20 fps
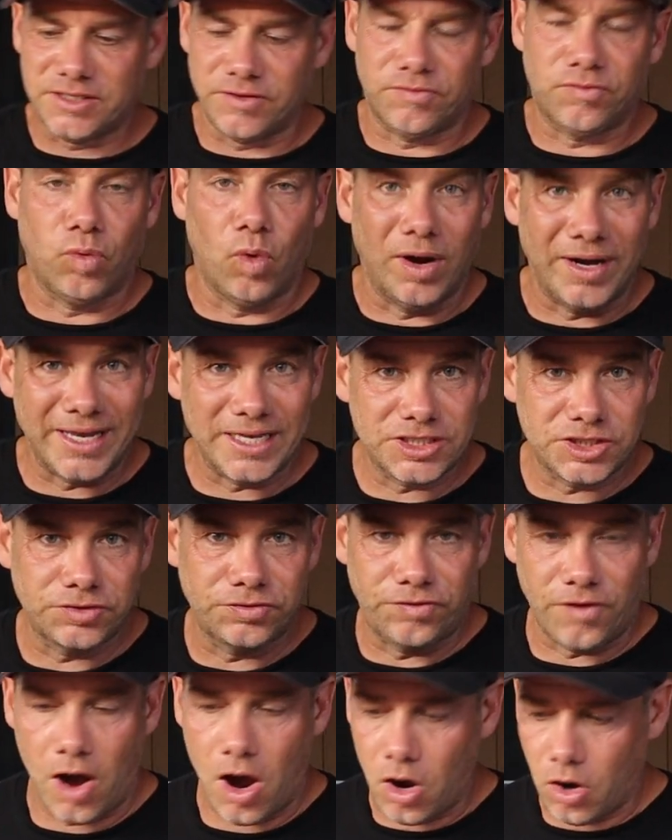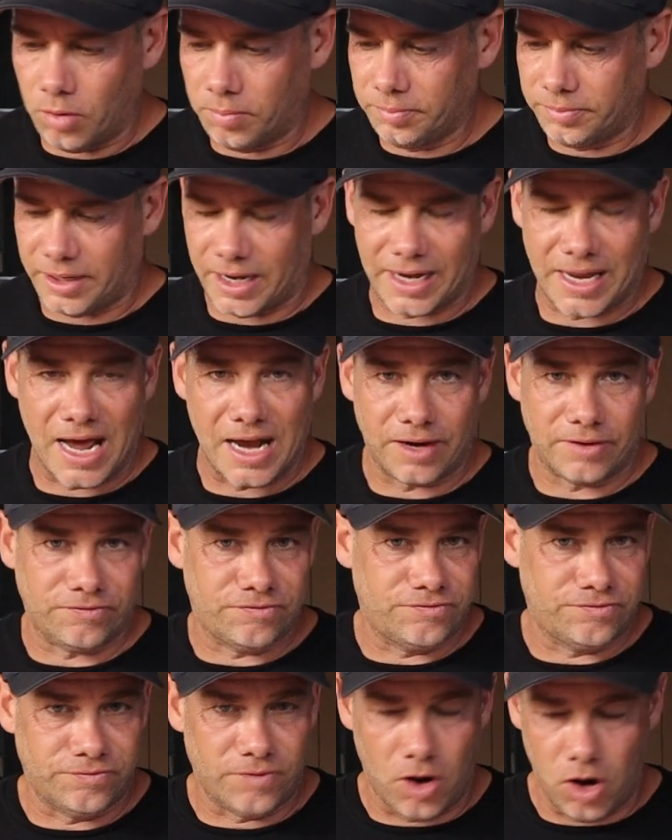of 1-inch foam that I got at
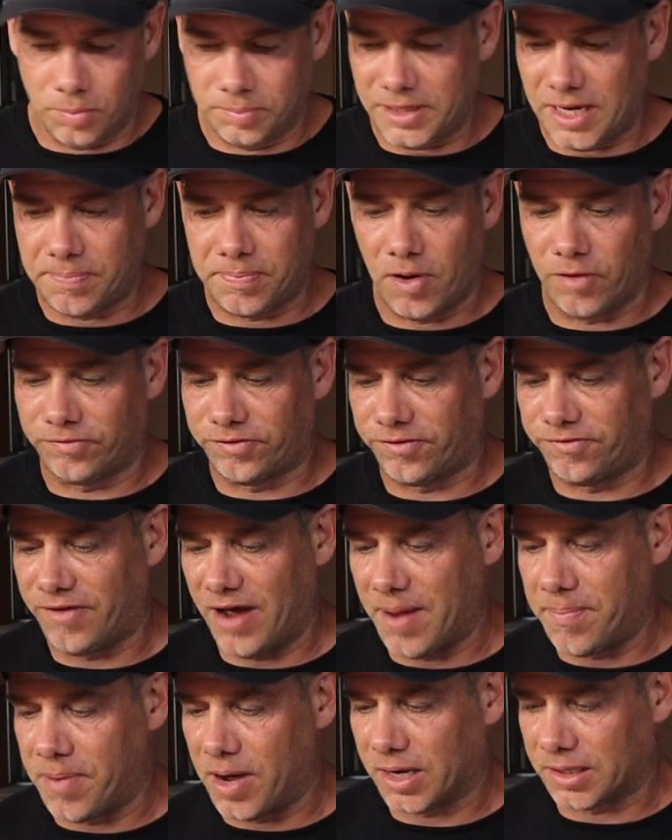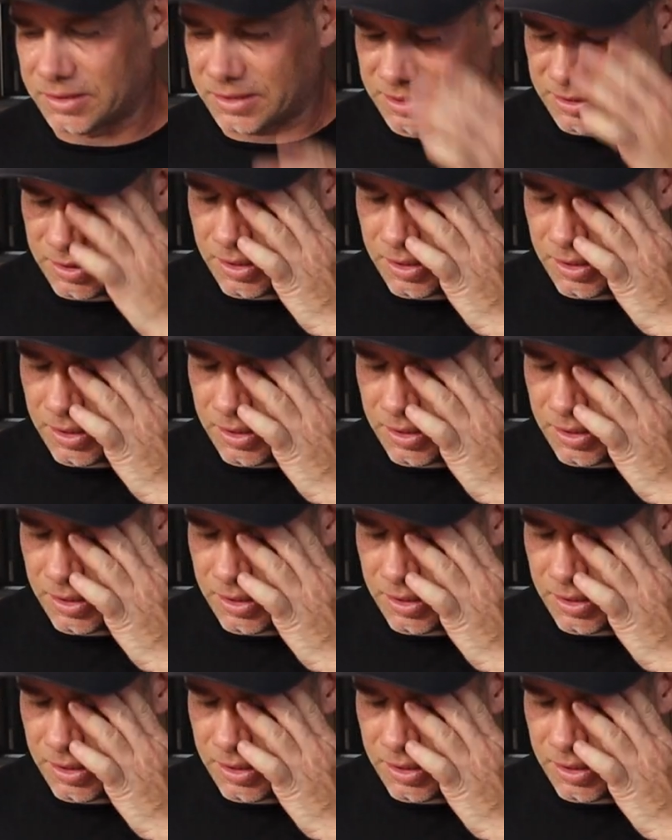Home Depot for $5.